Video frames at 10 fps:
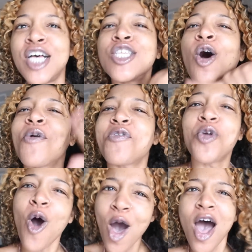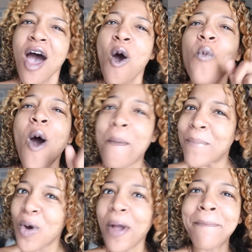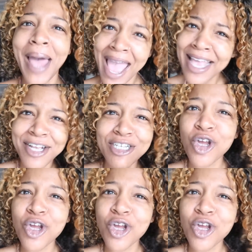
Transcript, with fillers: So if y'all want more bangers,